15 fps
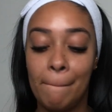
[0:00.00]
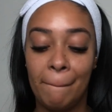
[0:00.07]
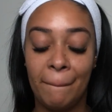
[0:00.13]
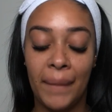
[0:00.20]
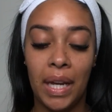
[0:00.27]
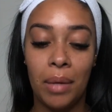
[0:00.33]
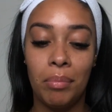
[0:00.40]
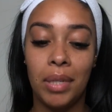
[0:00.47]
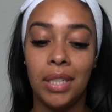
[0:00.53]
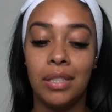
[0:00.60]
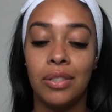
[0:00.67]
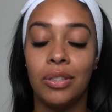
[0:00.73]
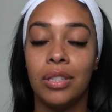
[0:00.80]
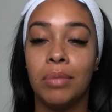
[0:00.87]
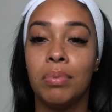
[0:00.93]
it makes
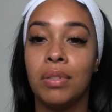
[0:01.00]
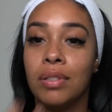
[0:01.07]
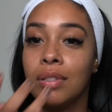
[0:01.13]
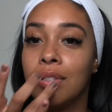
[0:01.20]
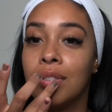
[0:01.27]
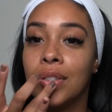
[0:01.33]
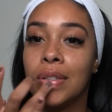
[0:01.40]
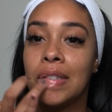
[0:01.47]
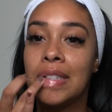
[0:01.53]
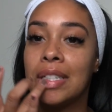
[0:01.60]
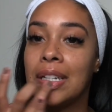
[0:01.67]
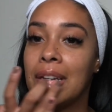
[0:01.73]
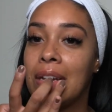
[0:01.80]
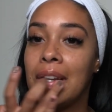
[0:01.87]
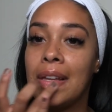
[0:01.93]
your lips look so
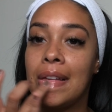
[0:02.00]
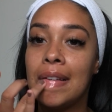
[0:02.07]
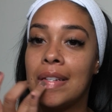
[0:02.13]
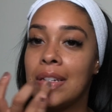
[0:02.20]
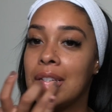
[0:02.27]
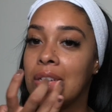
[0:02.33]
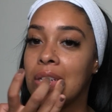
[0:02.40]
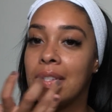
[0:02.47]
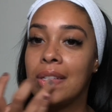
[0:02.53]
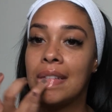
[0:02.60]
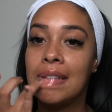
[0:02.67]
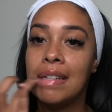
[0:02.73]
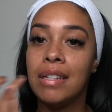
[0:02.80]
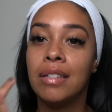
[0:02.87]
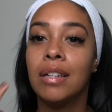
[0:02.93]
shiny and
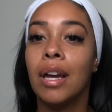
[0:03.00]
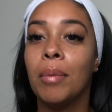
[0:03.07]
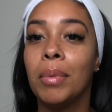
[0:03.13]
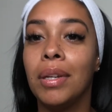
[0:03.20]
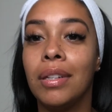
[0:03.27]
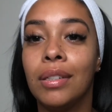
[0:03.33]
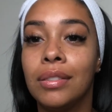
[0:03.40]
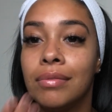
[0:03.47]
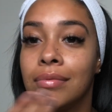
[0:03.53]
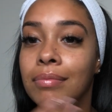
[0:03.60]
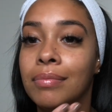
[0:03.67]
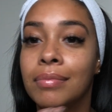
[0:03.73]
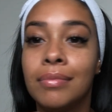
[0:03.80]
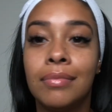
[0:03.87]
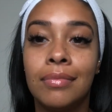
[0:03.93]
juicy. I mean,
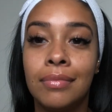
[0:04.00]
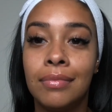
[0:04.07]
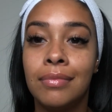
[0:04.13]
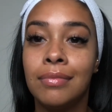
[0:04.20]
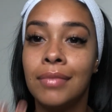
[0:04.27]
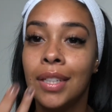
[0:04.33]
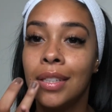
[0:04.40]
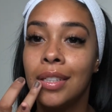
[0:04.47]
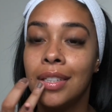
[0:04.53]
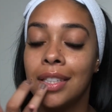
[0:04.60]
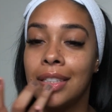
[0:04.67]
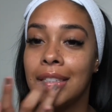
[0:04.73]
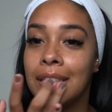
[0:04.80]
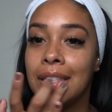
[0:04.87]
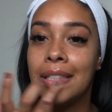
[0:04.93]
look at
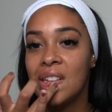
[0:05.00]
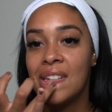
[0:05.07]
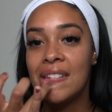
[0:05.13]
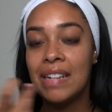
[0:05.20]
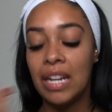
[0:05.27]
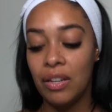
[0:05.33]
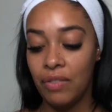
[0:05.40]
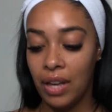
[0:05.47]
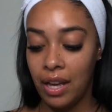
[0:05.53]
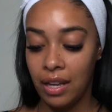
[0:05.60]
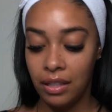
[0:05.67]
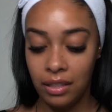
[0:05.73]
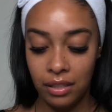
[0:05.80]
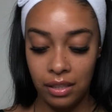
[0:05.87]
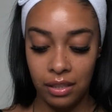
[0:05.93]
this. And I've had
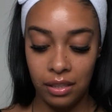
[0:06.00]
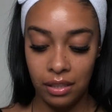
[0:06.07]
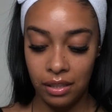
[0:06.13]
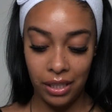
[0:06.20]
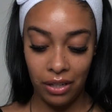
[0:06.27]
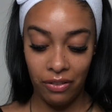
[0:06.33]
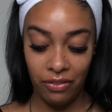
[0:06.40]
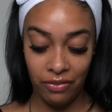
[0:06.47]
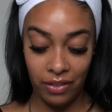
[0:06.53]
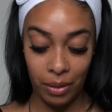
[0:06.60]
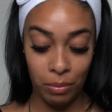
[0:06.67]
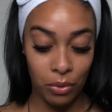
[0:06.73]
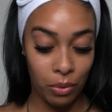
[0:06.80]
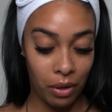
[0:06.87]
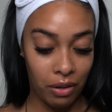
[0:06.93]
this since
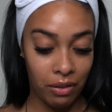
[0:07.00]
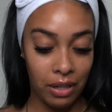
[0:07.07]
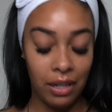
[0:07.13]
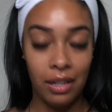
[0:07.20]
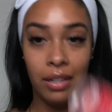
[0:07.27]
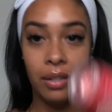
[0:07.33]
February,